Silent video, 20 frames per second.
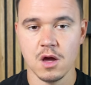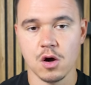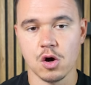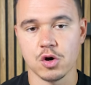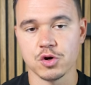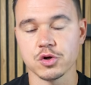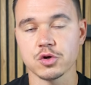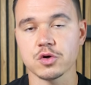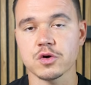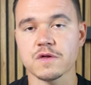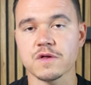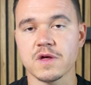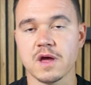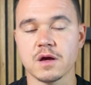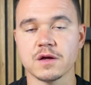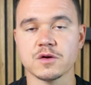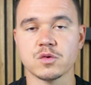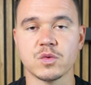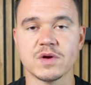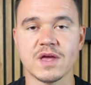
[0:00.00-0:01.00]
On the other
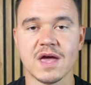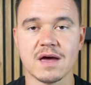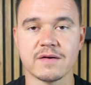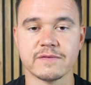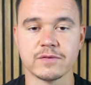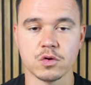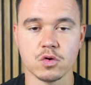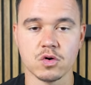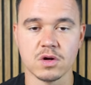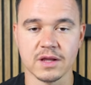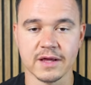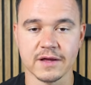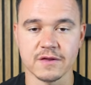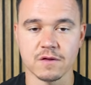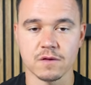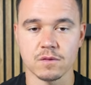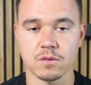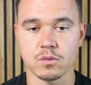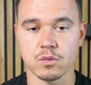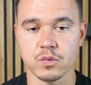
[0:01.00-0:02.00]
side, we have Google
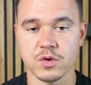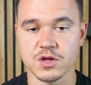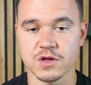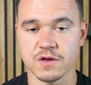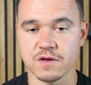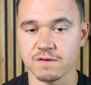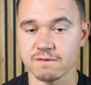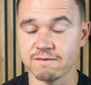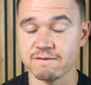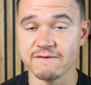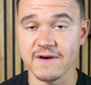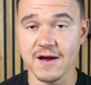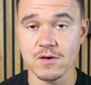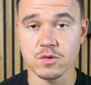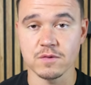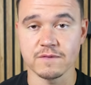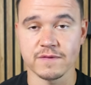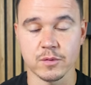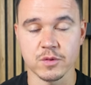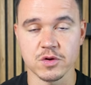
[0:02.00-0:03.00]
Ads, which is
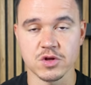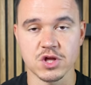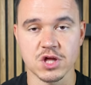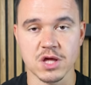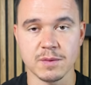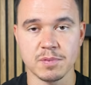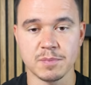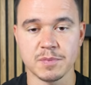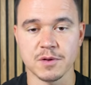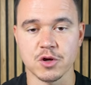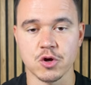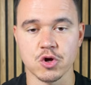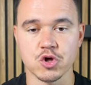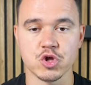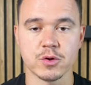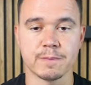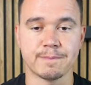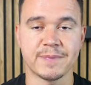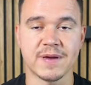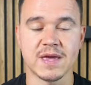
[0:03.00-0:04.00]
very cheap because
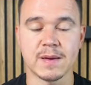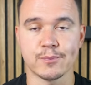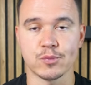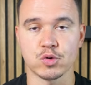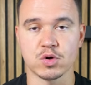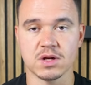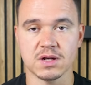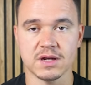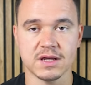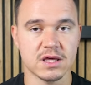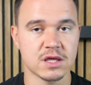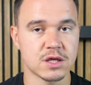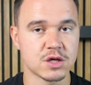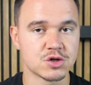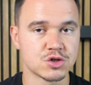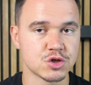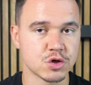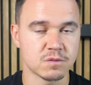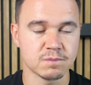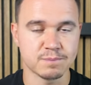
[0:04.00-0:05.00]
you pay per click, you
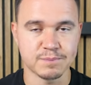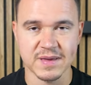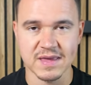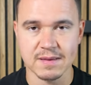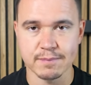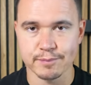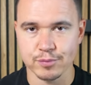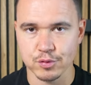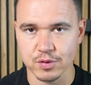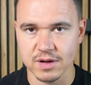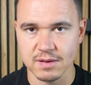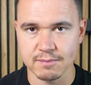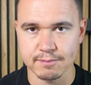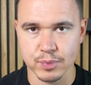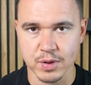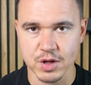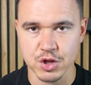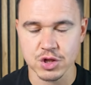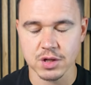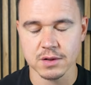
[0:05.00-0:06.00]
don't pay per
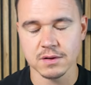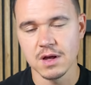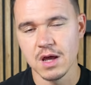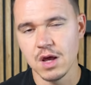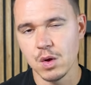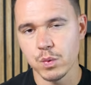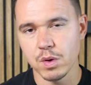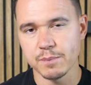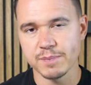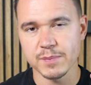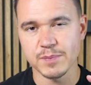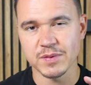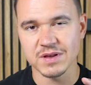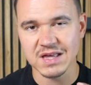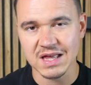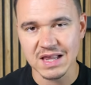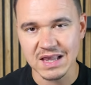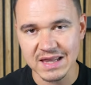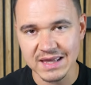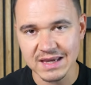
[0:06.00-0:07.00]
impression. When people
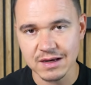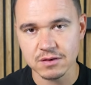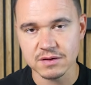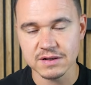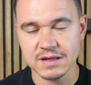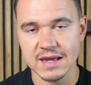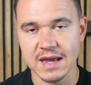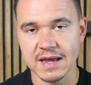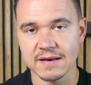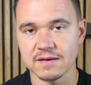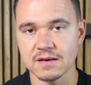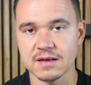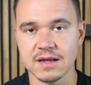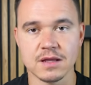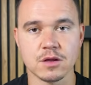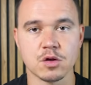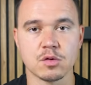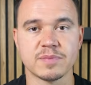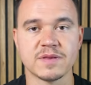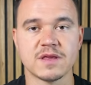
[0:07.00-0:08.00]
click on the ad,
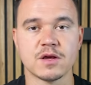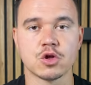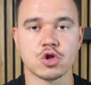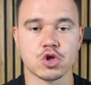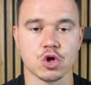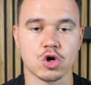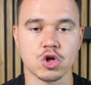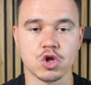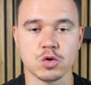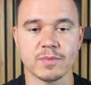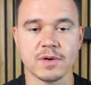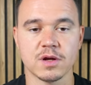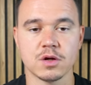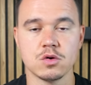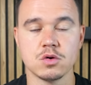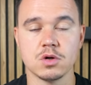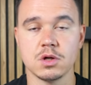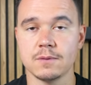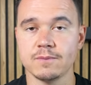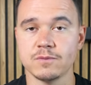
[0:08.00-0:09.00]
then you're being charged by
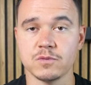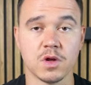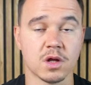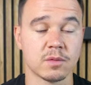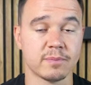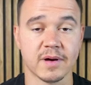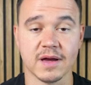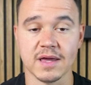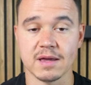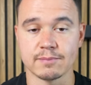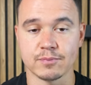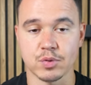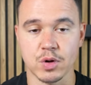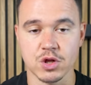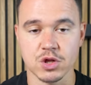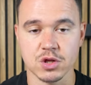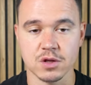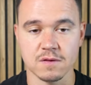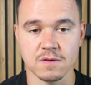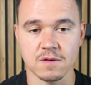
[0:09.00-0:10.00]
Google, not by
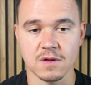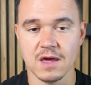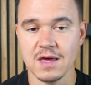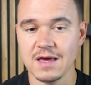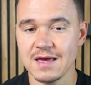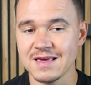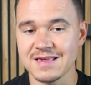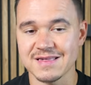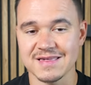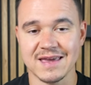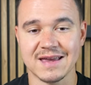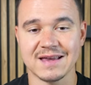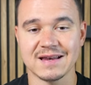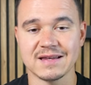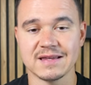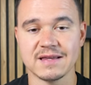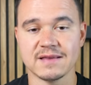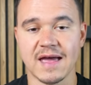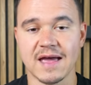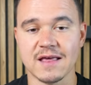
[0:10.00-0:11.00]
impressions.
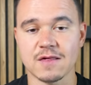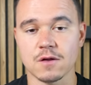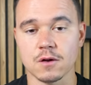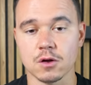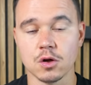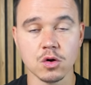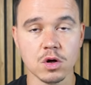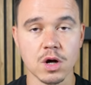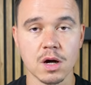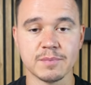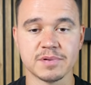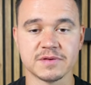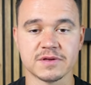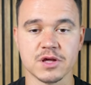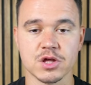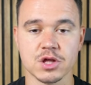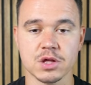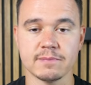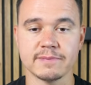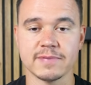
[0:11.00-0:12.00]
Secondly, it has a low
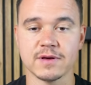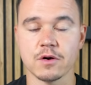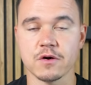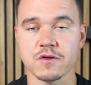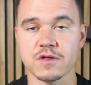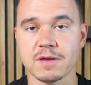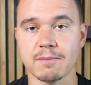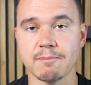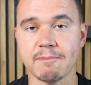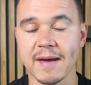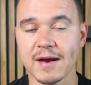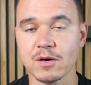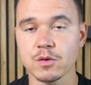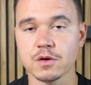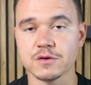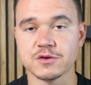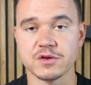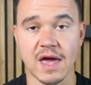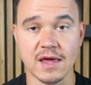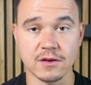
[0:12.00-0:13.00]
competition because the
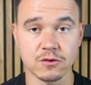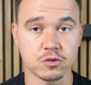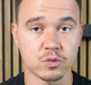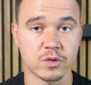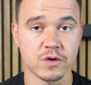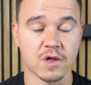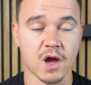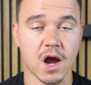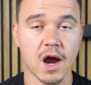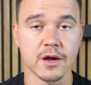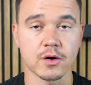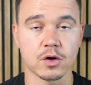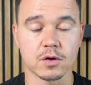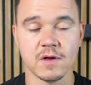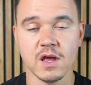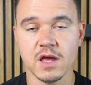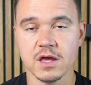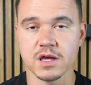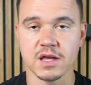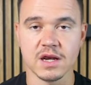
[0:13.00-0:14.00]
barrier to enter is higher.
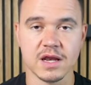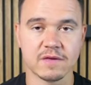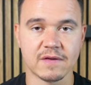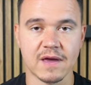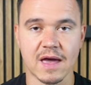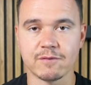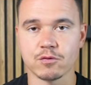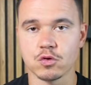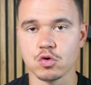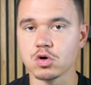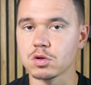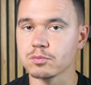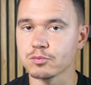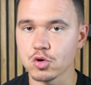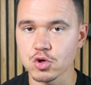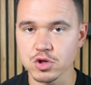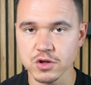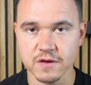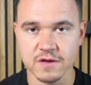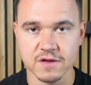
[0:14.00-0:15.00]
You need to have Google
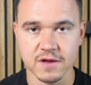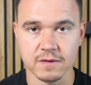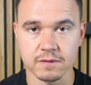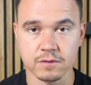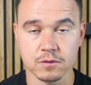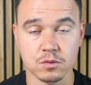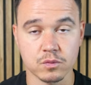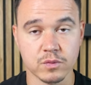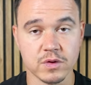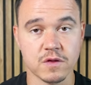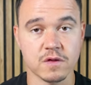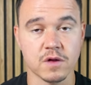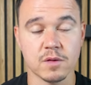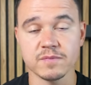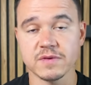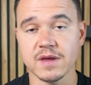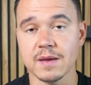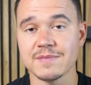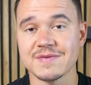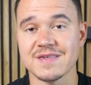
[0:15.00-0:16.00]
Merchant Center, which
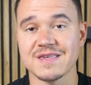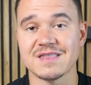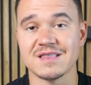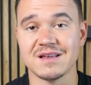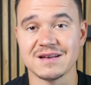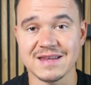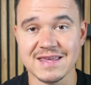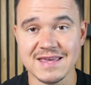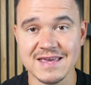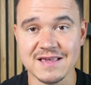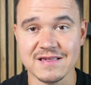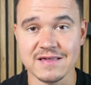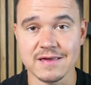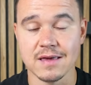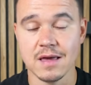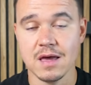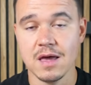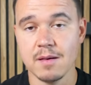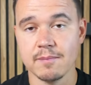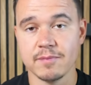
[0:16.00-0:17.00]
sometimes is not easy,
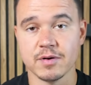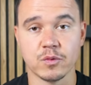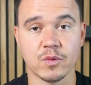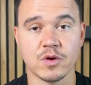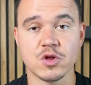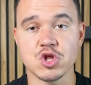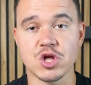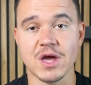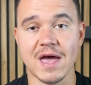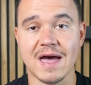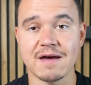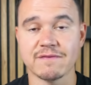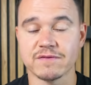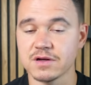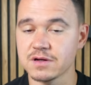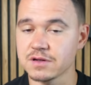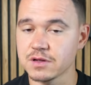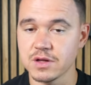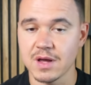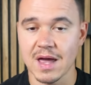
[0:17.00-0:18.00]
but once you have
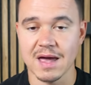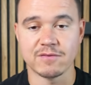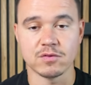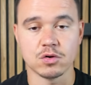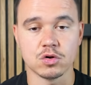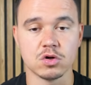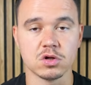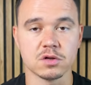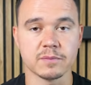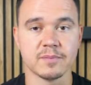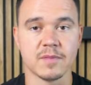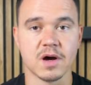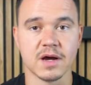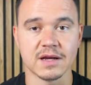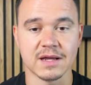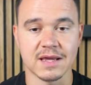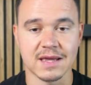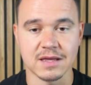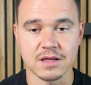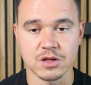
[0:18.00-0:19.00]
it, you have a gold
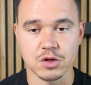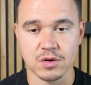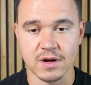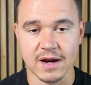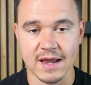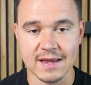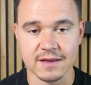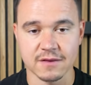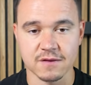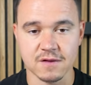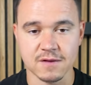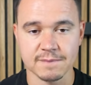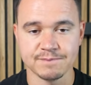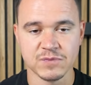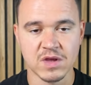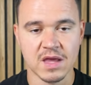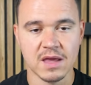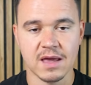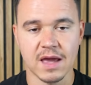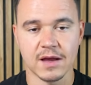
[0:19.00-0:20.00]
mine in your hands.
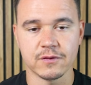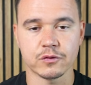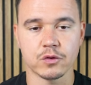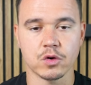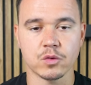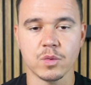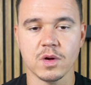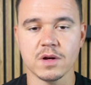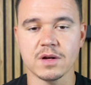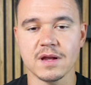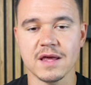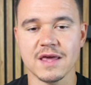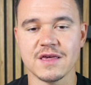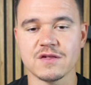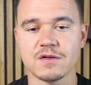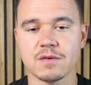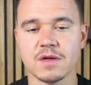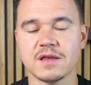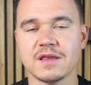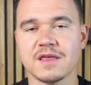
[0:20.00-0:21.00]
And third one
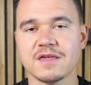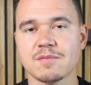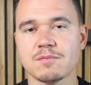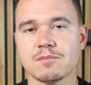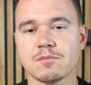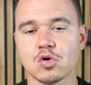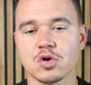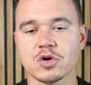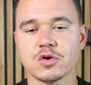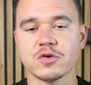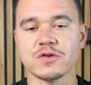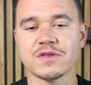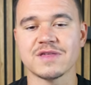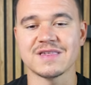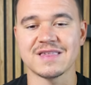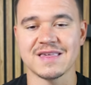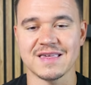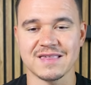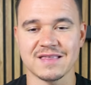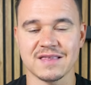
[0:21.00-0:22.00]
is it is more
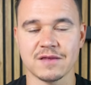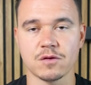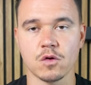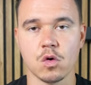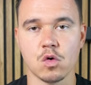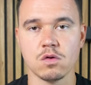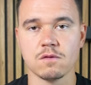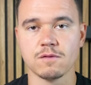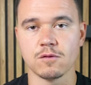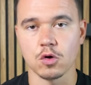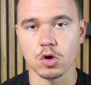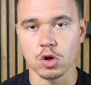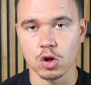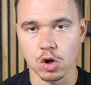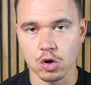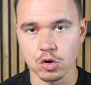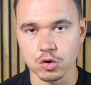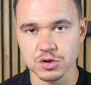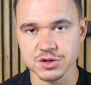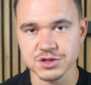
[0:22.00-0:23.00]
consistent over a
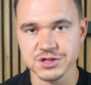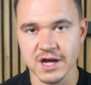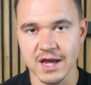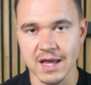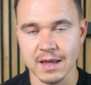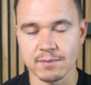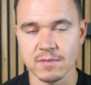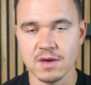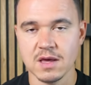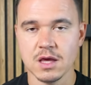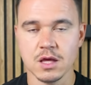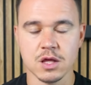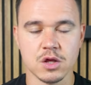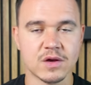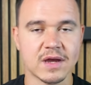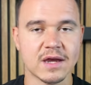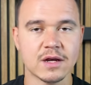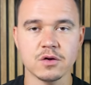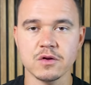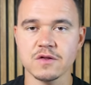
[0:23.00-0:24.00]
longer time. You
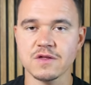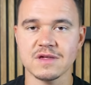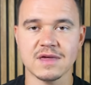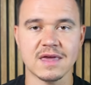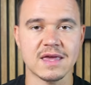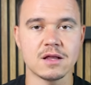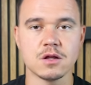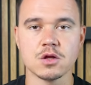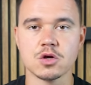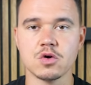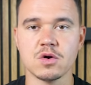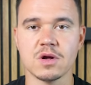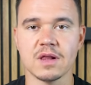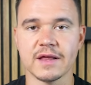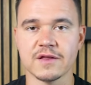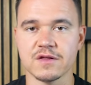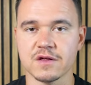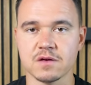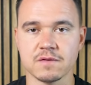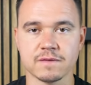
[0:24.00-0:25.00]
cannot scale Google
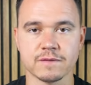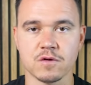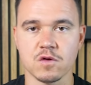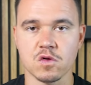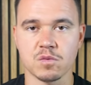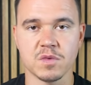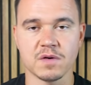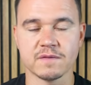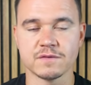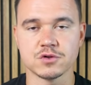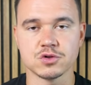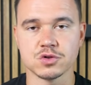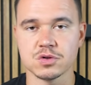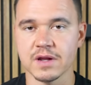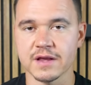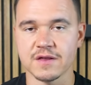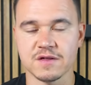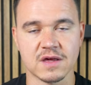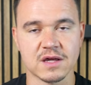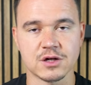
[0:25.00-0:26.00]
Ads in the first month to,
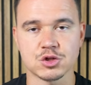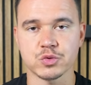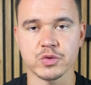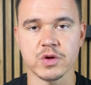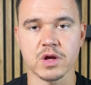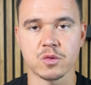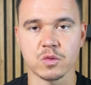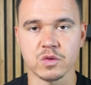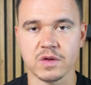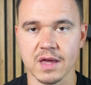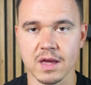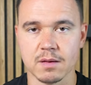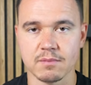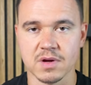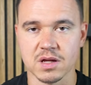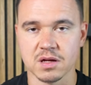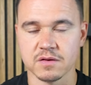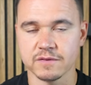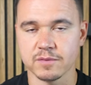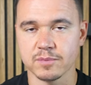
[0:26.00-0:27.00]
let's say, 300K a
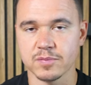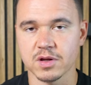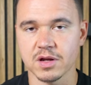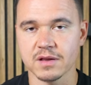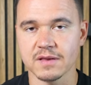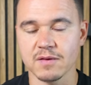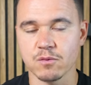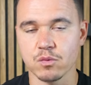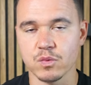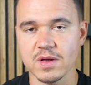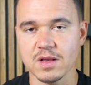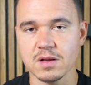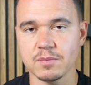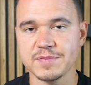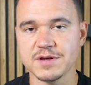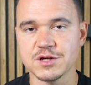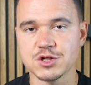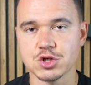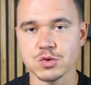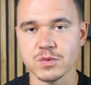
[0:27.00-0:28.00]
month, but it will
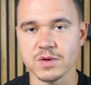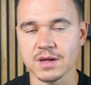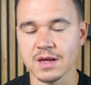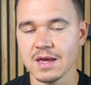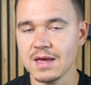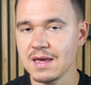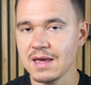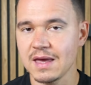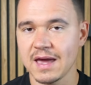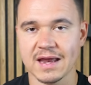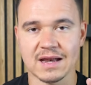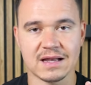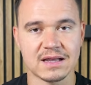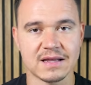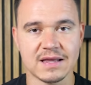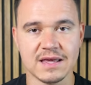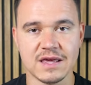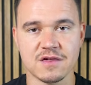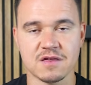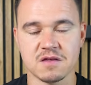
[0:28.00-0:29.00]
be doing at
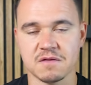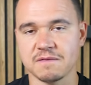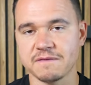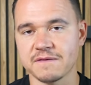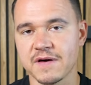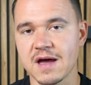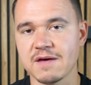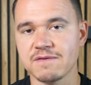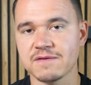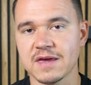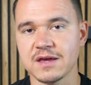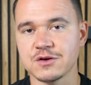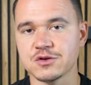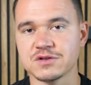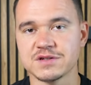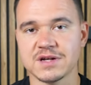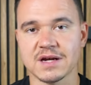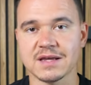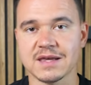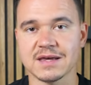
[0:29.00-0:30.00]
least 5K to
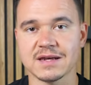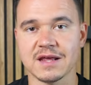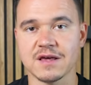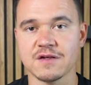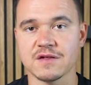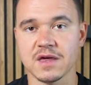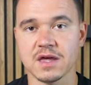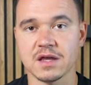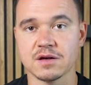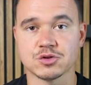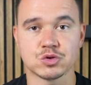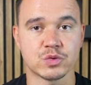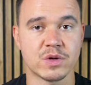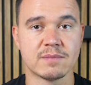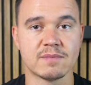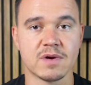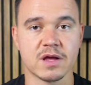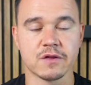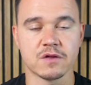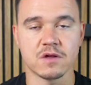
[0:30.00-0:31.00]
10K days in 3
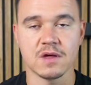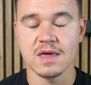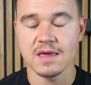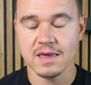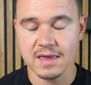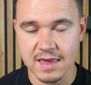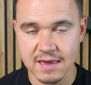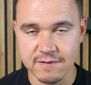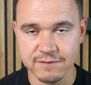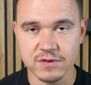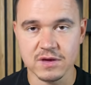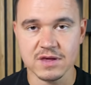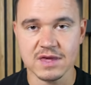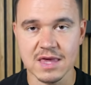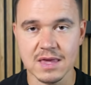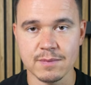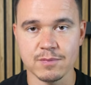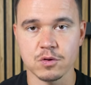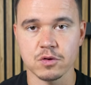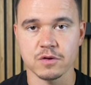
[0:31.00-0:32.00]
months if you
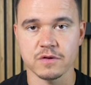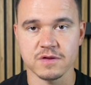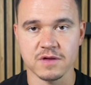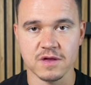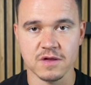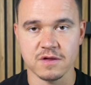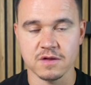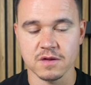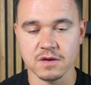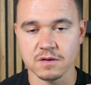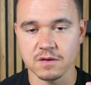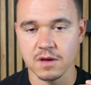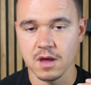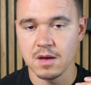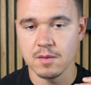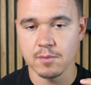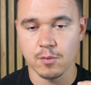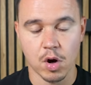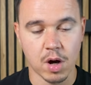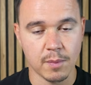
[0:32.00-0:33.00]
keep consistent
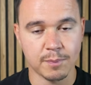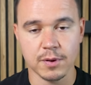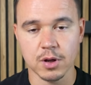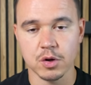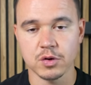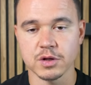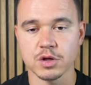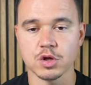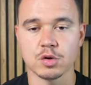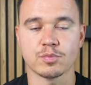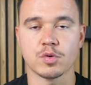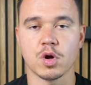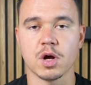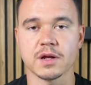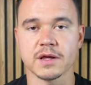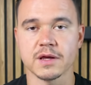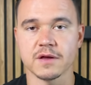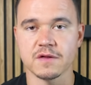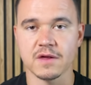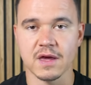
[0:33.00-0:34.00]
uploading your
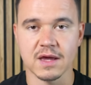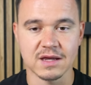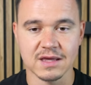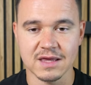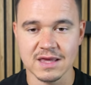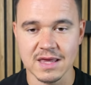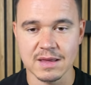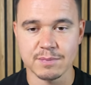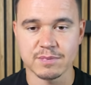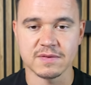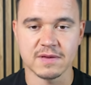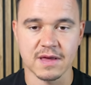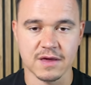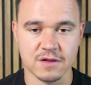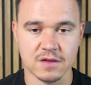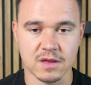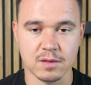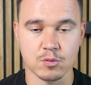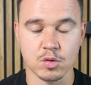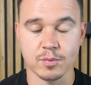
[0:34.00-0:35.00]
products and keep
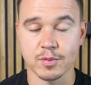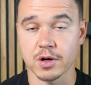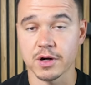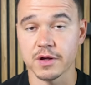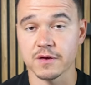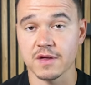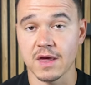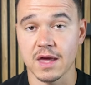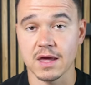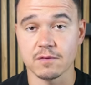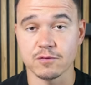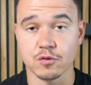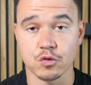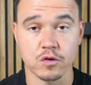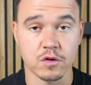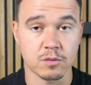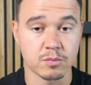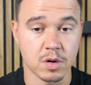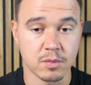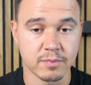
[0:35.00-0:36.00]
testing more products, and of
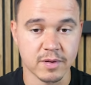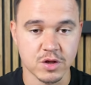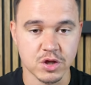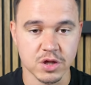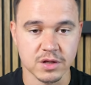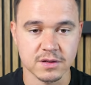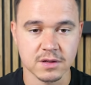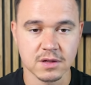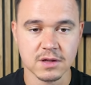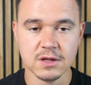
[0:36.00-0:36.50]
course more budget.